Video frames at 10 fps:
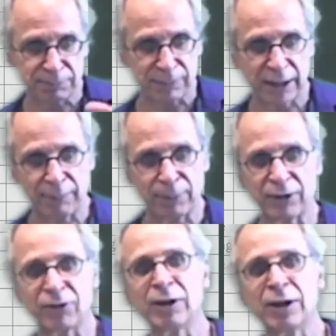
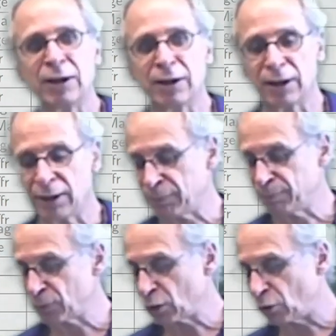happens
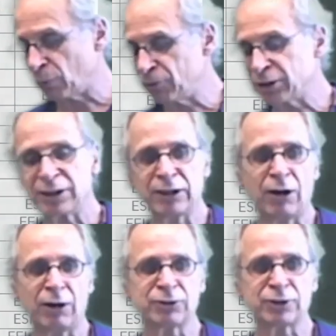obviously
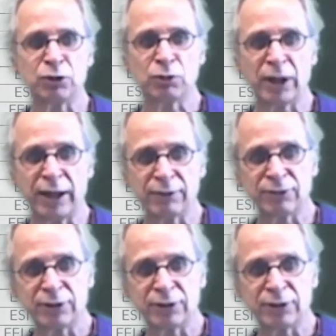after you have